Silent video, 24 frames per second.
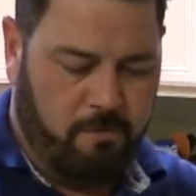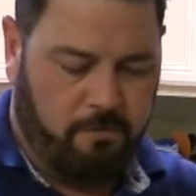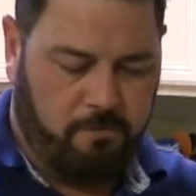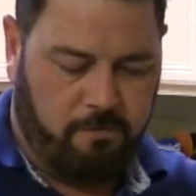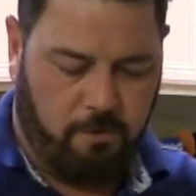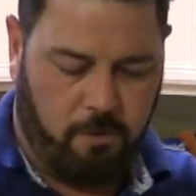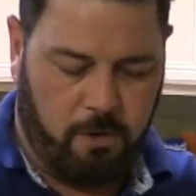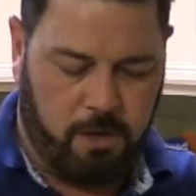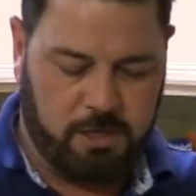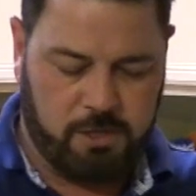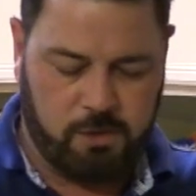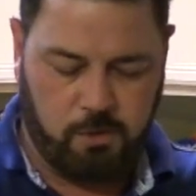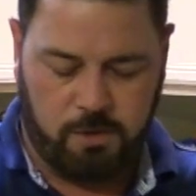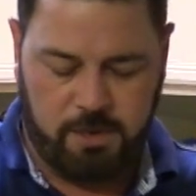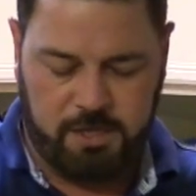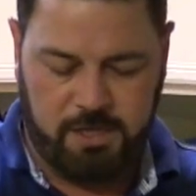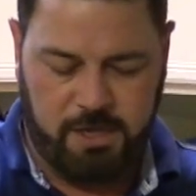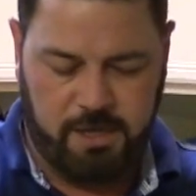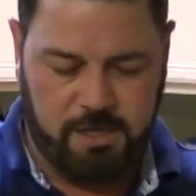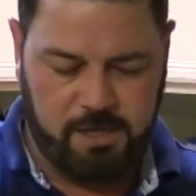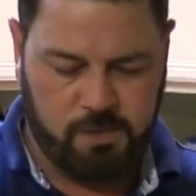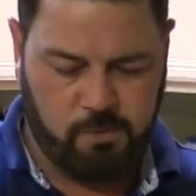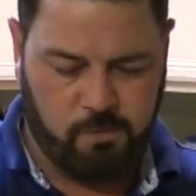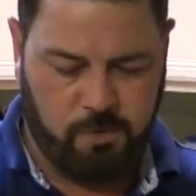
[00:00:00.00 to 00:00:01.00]
for our
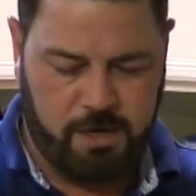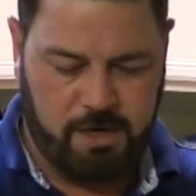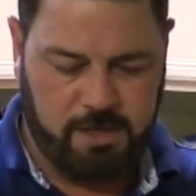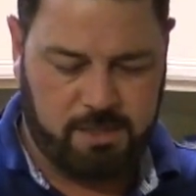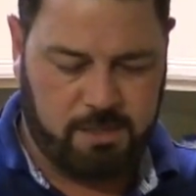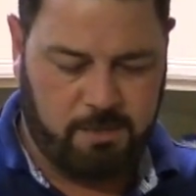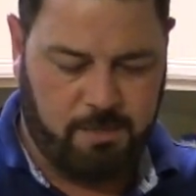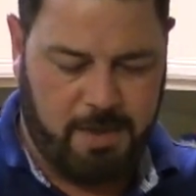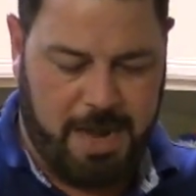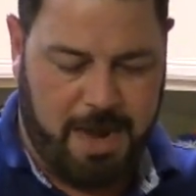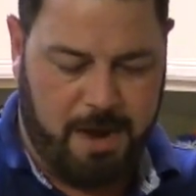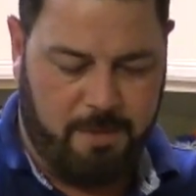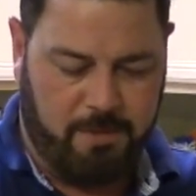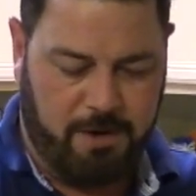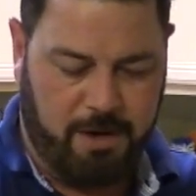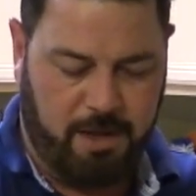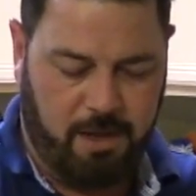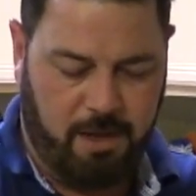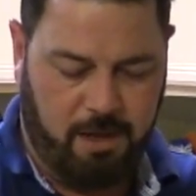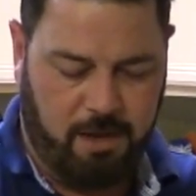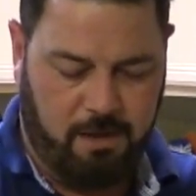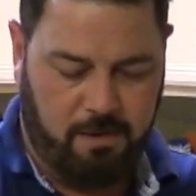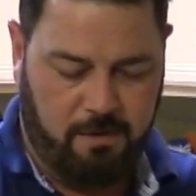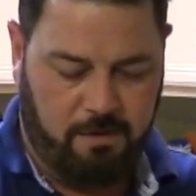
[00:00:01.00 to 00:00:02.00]
tortillas, what ends up
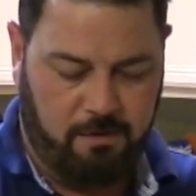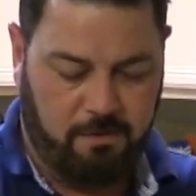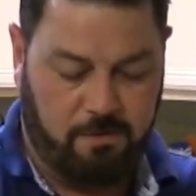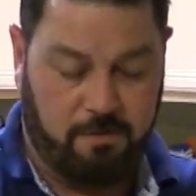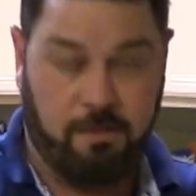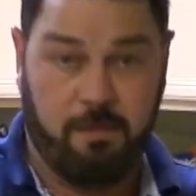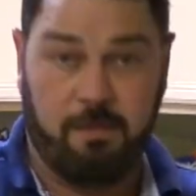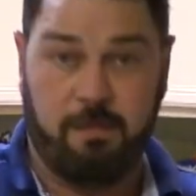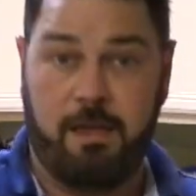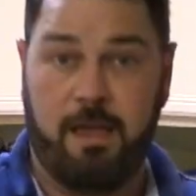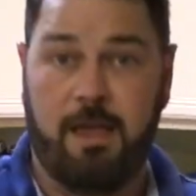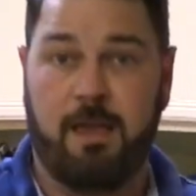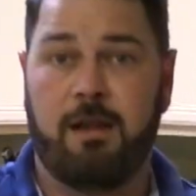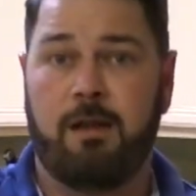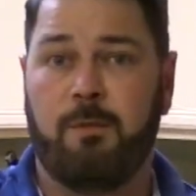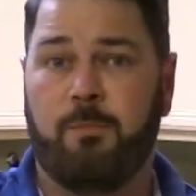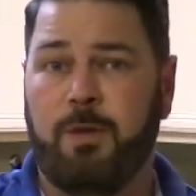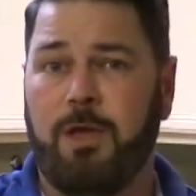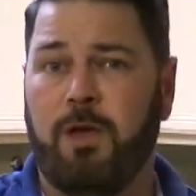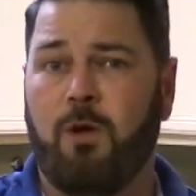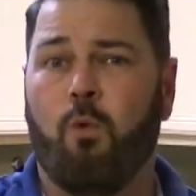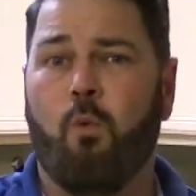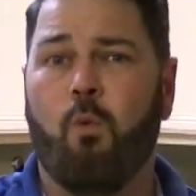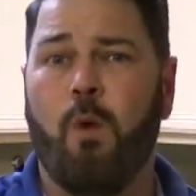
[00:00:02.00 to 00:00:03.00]
happening is they end up
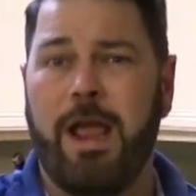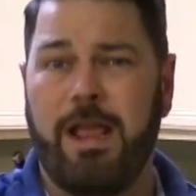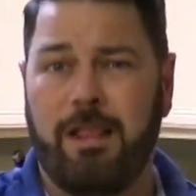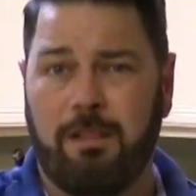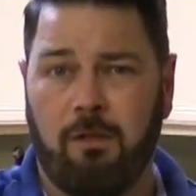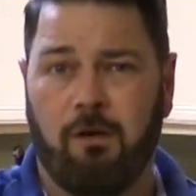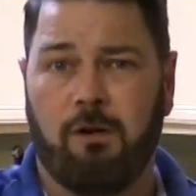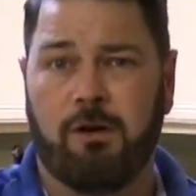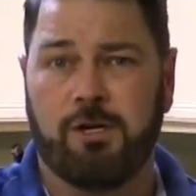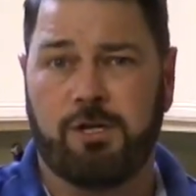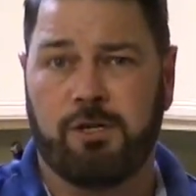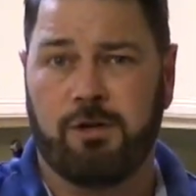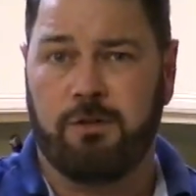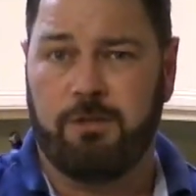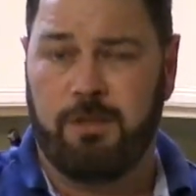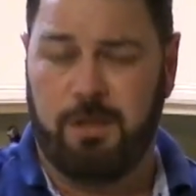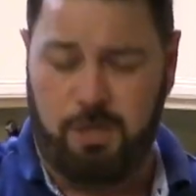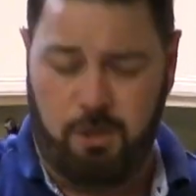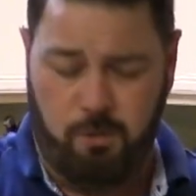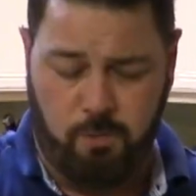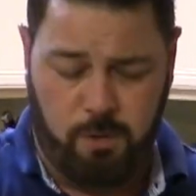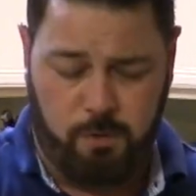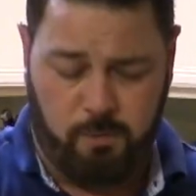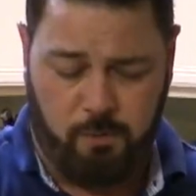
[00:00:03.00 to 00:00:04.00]
being way larger
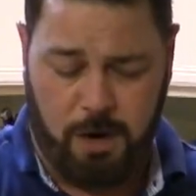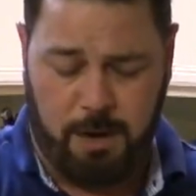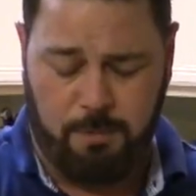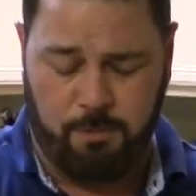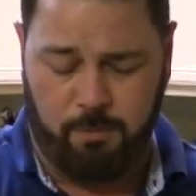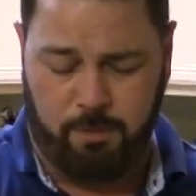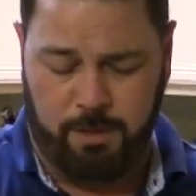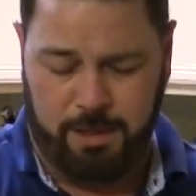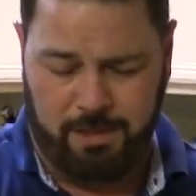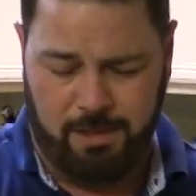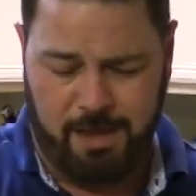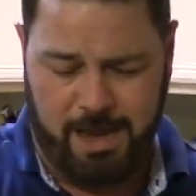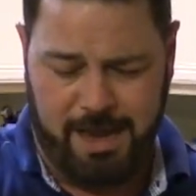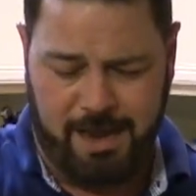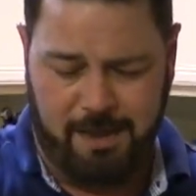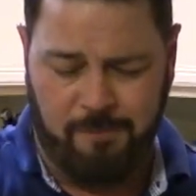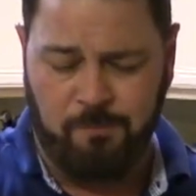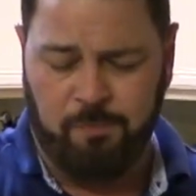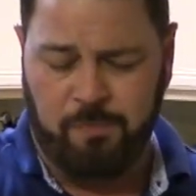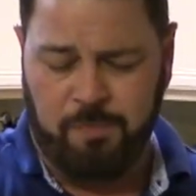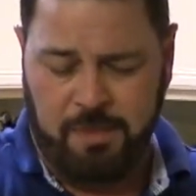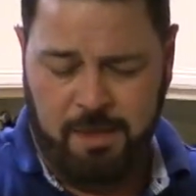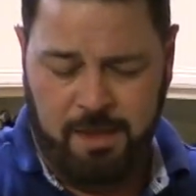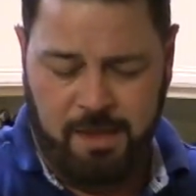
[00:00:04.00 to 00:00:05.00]
than you would probably like,
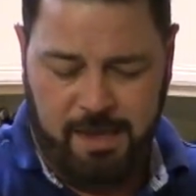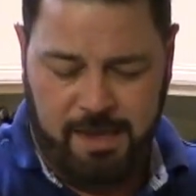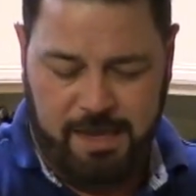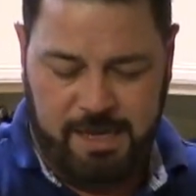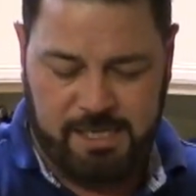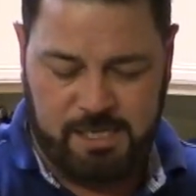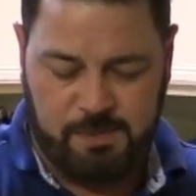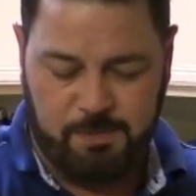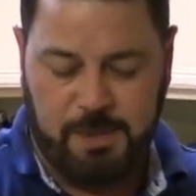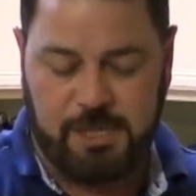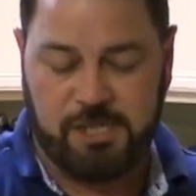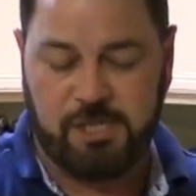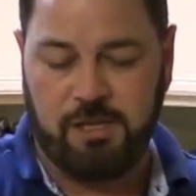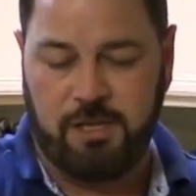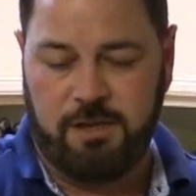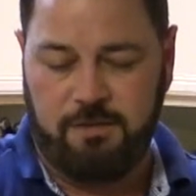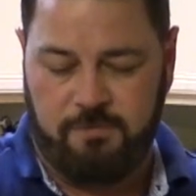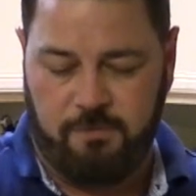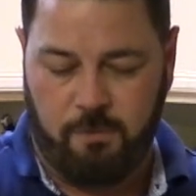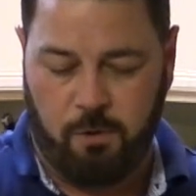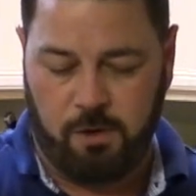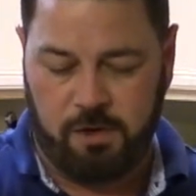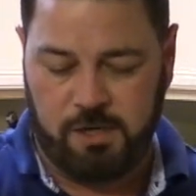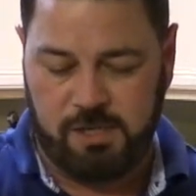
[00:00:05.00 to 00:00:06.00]
especially
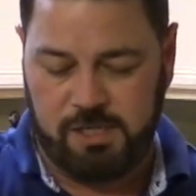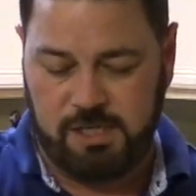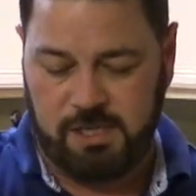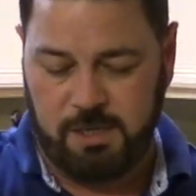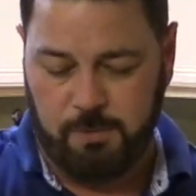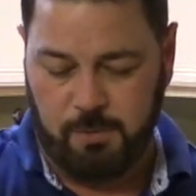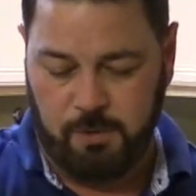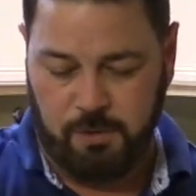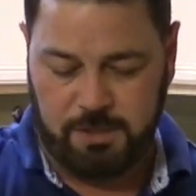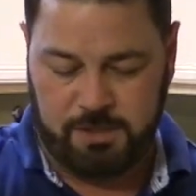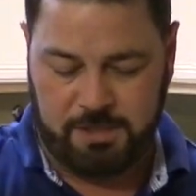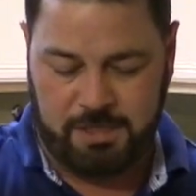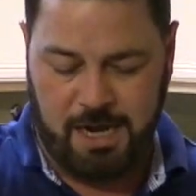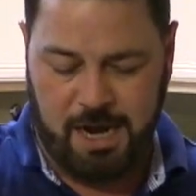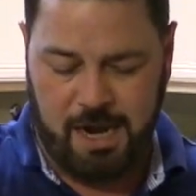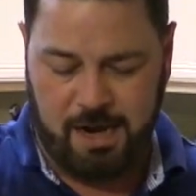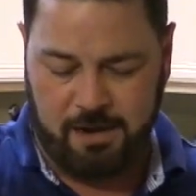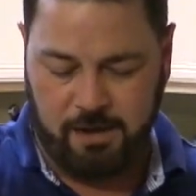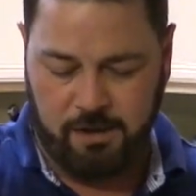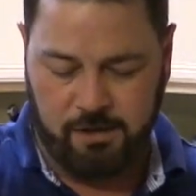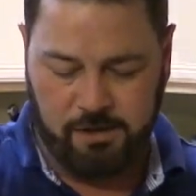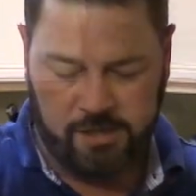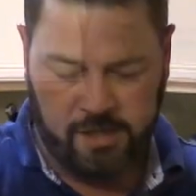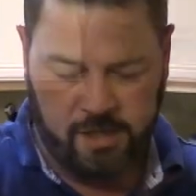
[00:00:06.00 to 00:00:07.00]
for simple
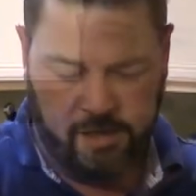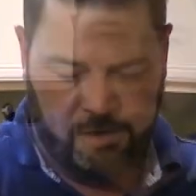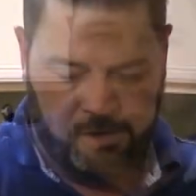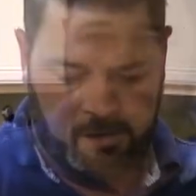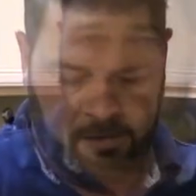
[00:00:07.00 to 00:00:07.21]
tacos.